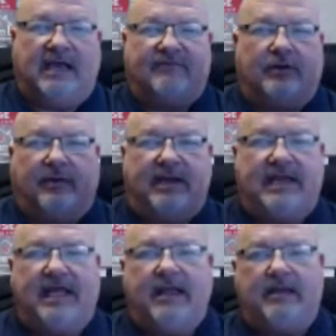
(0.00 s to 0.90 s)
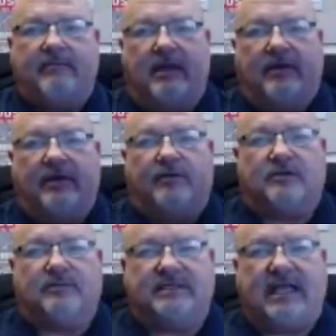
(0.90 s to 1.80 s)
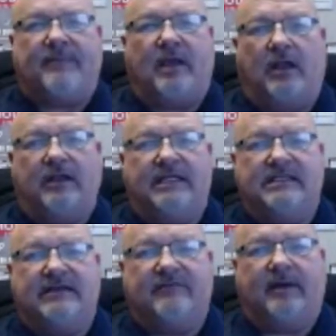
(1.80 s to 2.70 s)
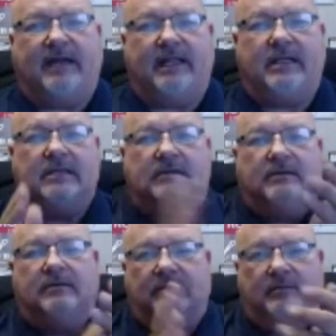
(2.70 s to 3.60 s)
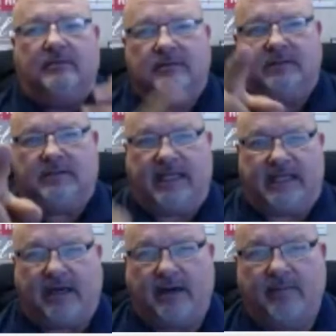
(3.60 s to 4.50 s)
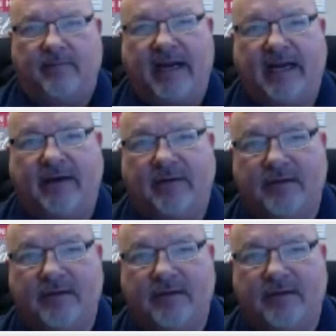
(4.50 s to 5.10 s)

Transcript: Have a great day. Merry Christmas. Happy holidays, everybody. Take care. Bye now.